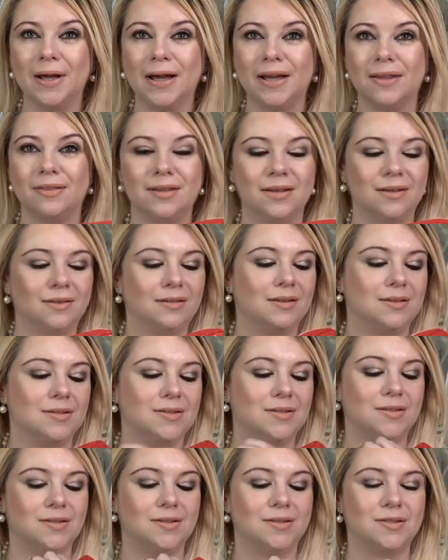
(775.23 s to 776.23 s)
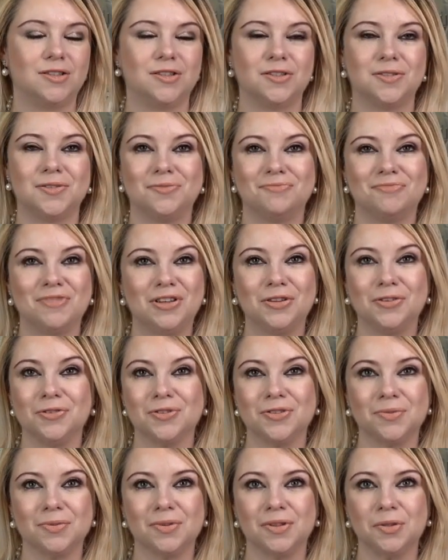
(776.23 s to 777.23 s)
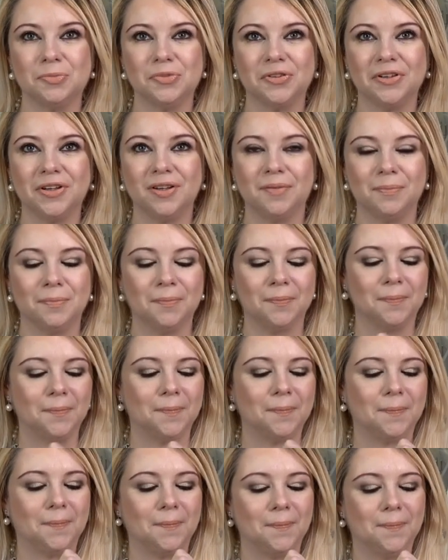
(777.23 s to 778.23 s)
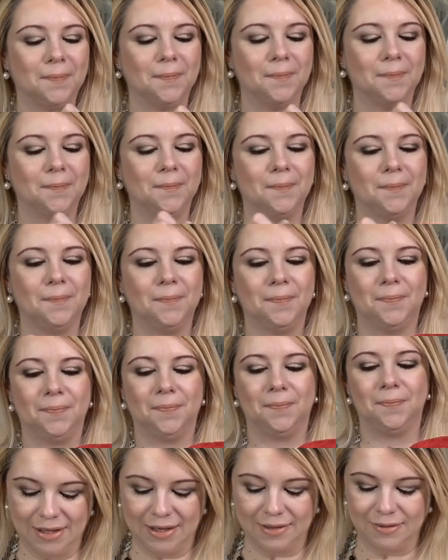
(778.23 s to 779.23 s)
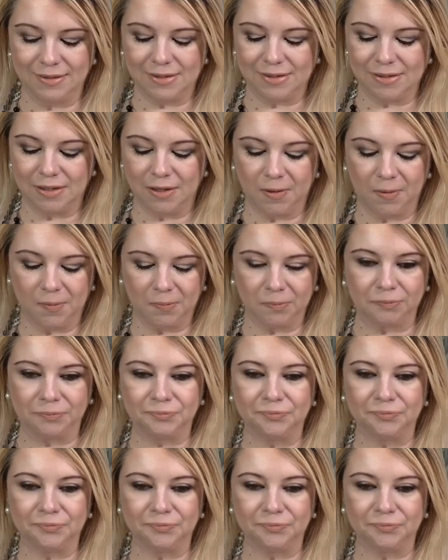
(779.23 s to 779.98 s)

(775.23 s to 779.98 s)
I think this is just, it looks really pretty. And so